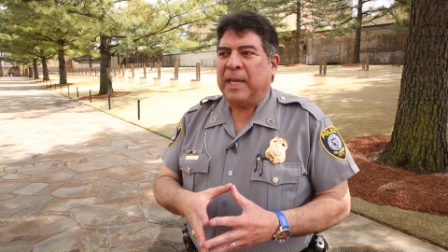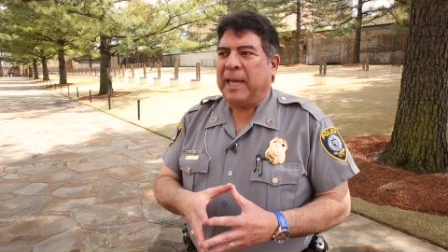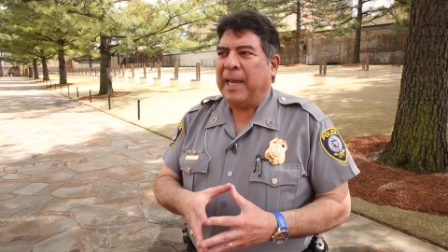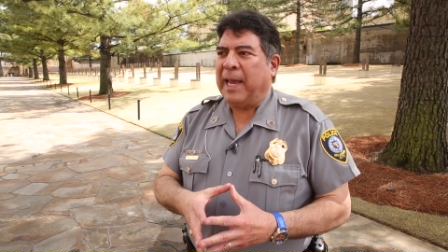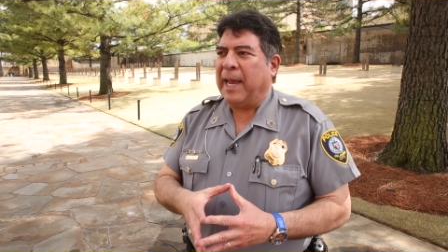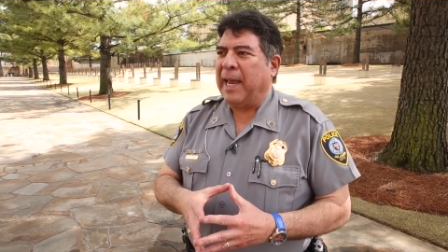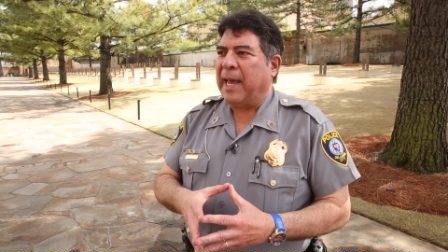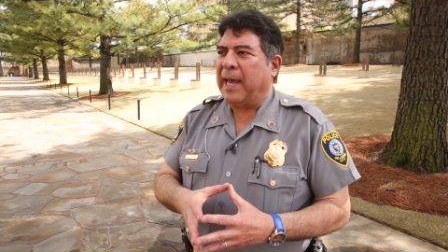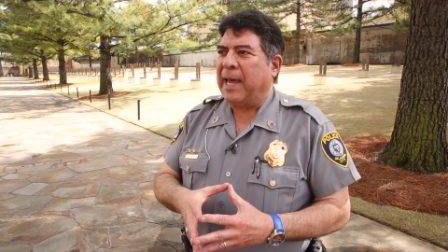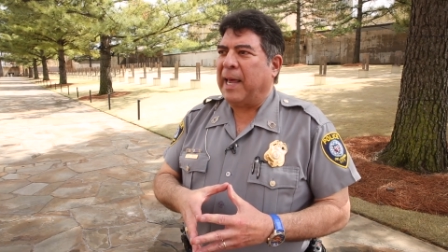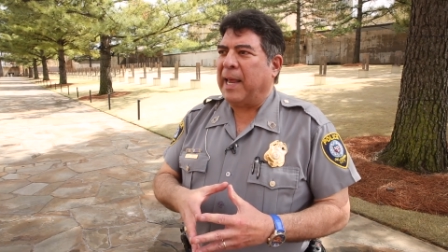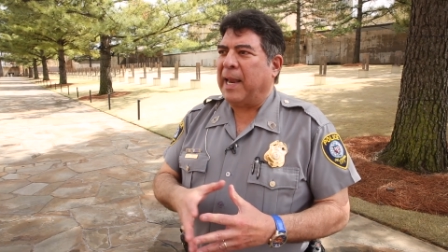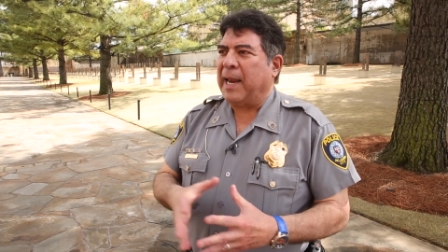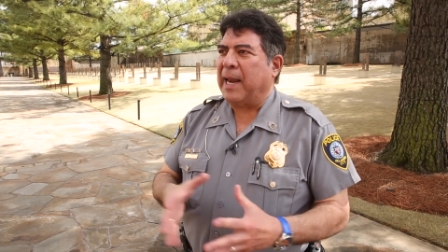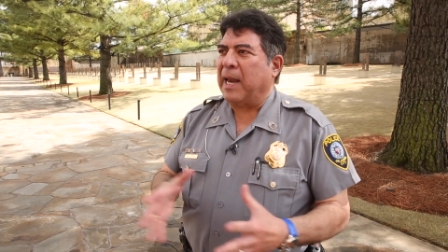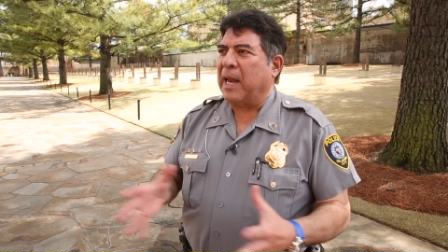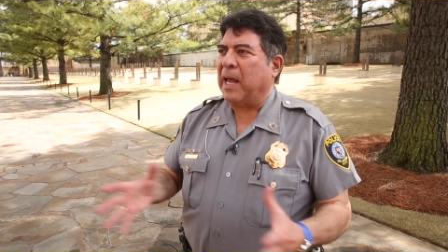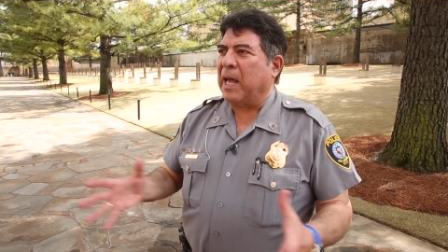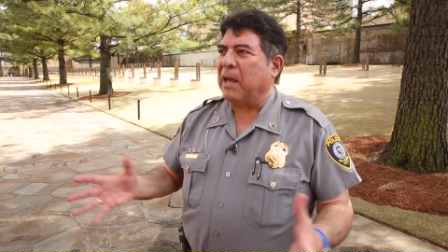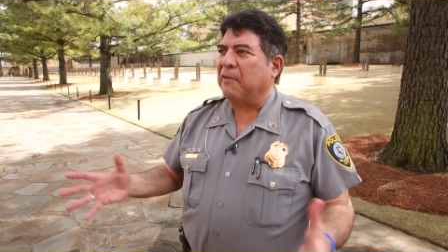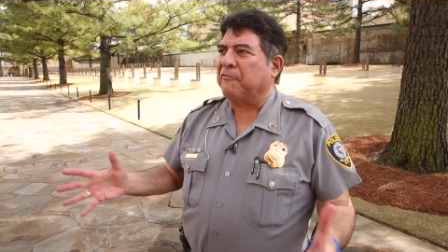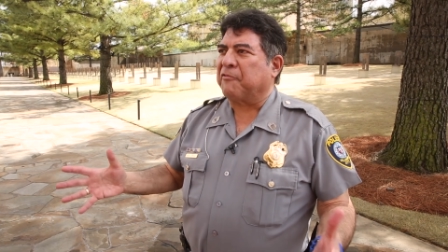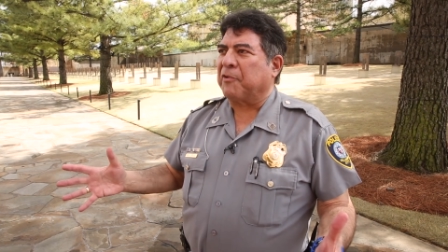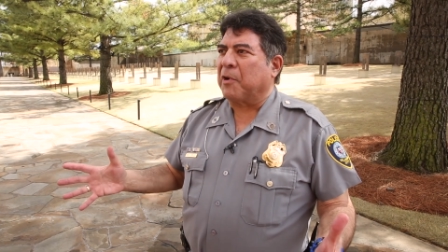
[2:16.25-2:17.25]

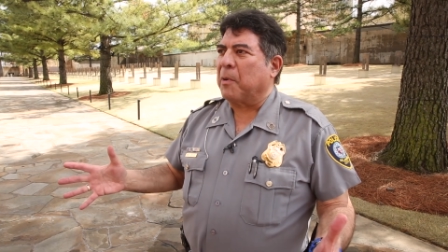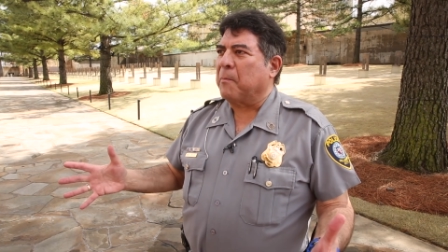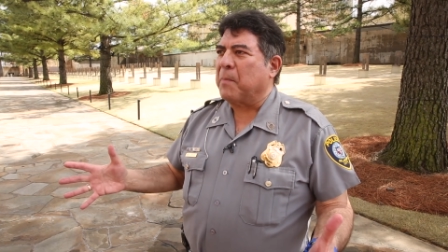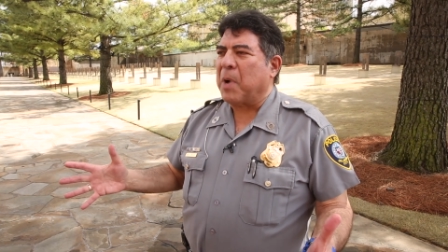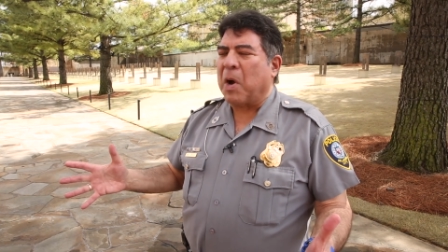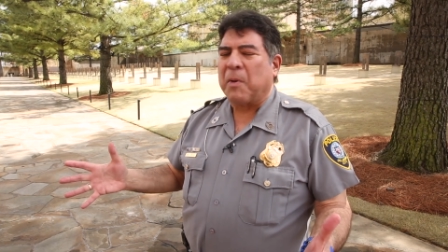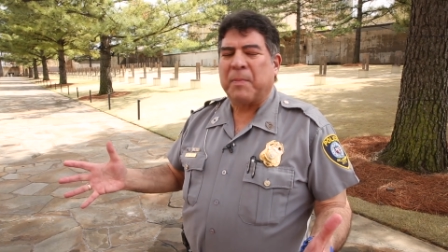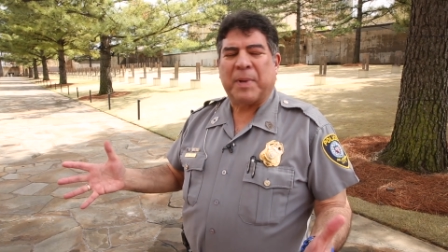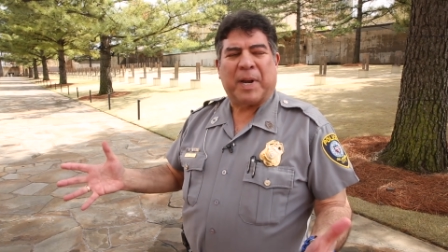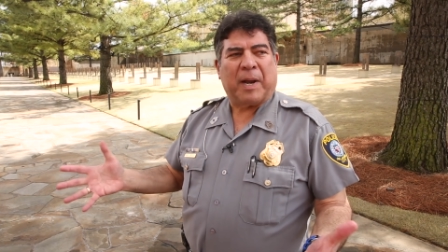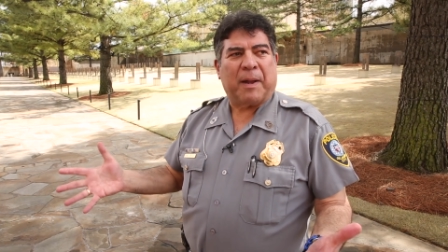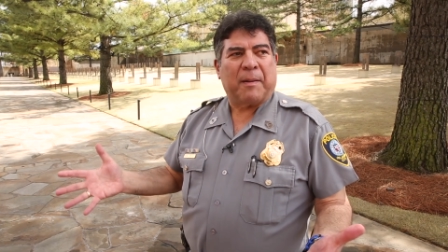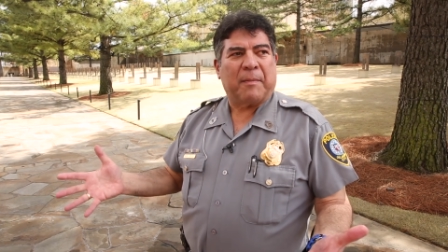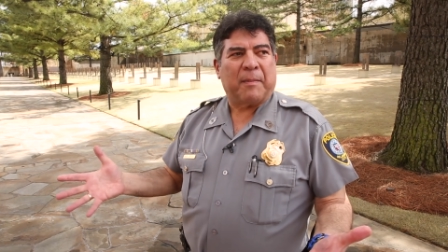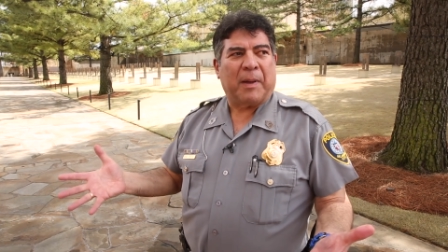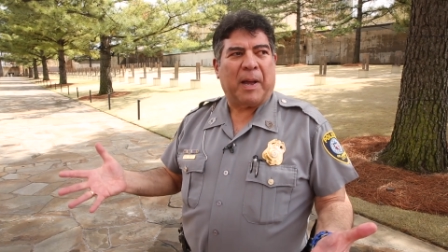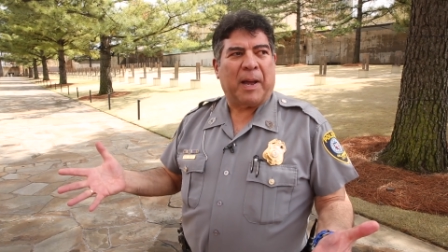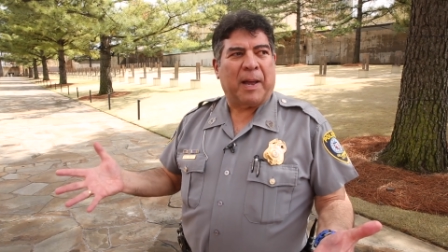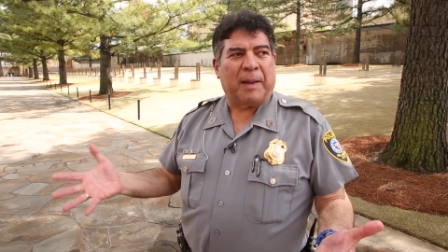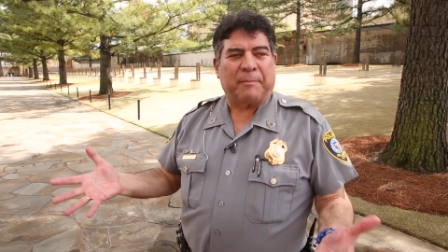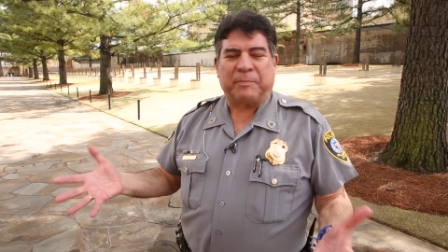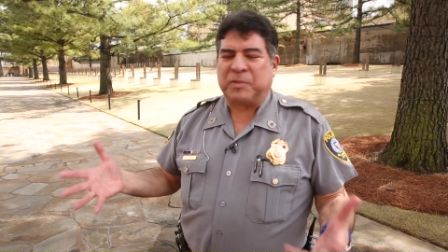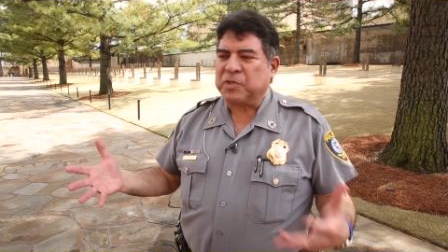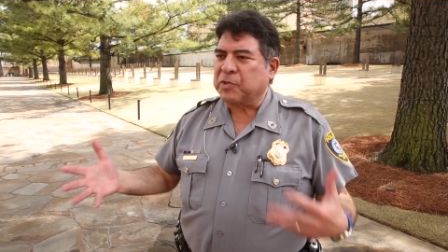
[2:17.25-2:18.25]
And for a moment, I'm,
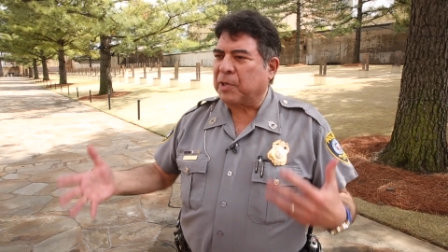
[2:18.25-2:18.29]
I'm,